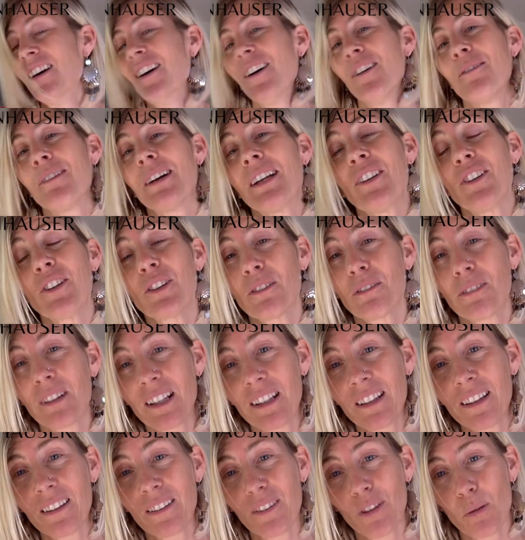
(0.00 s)
when you're
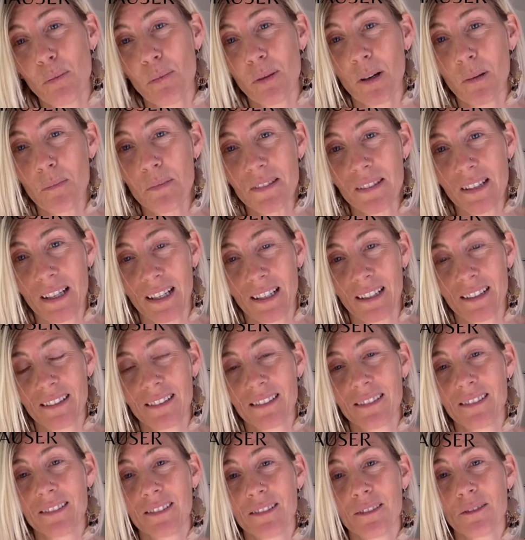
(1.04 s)
really super upset,
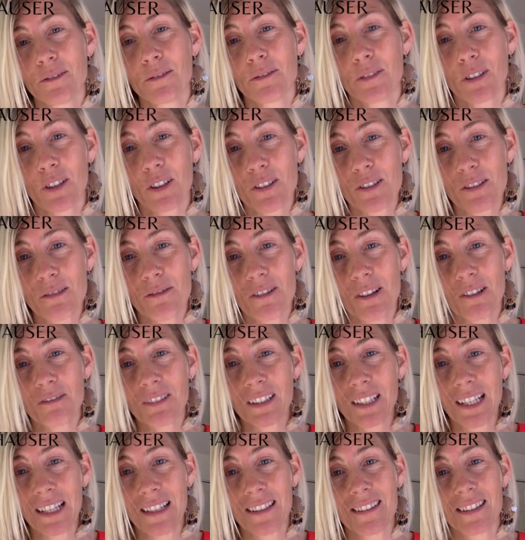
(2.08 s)
first of all,
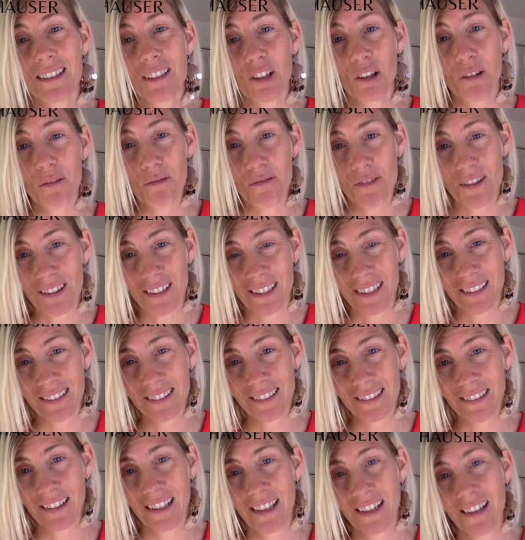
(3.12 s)
realize that you have
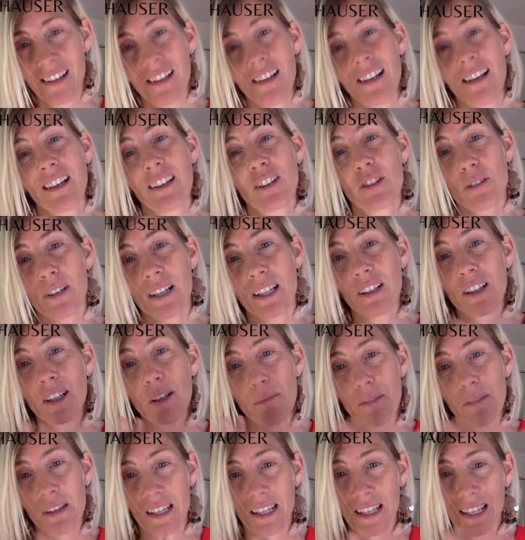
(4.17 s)
feelings and try to
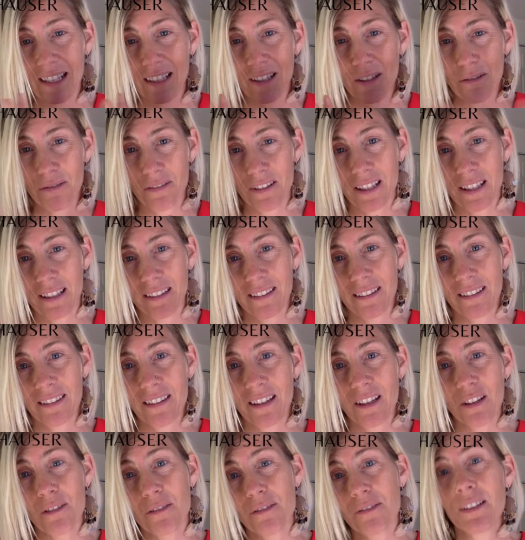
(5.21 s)
communicate your feelings
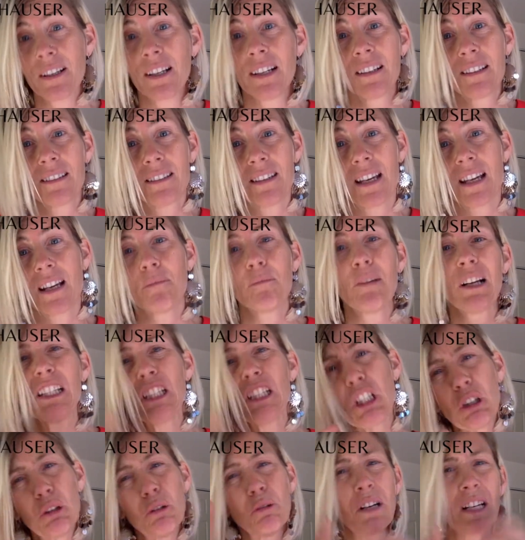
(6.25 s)
instead of saying, but
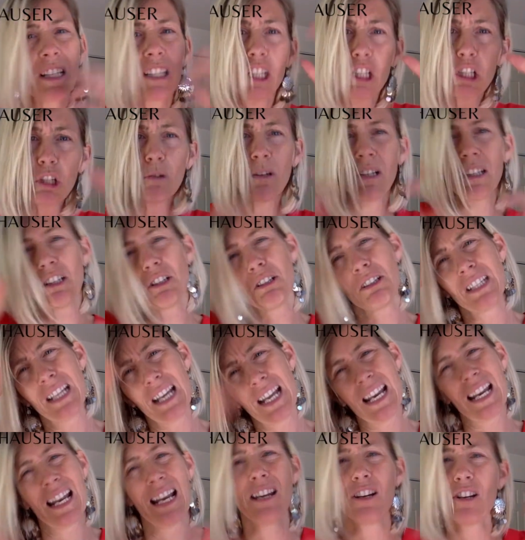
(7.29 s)
you and you
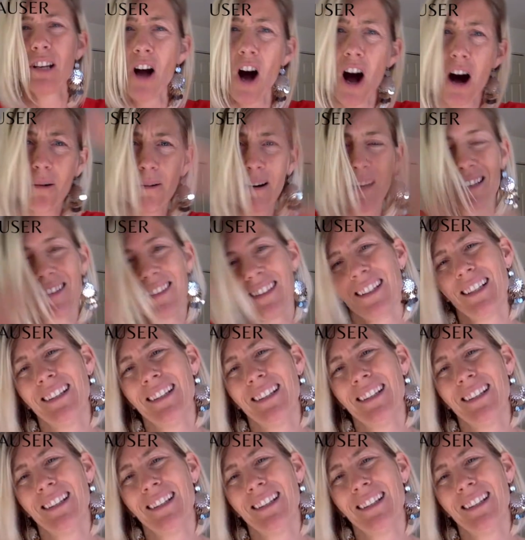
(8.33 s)
did and you always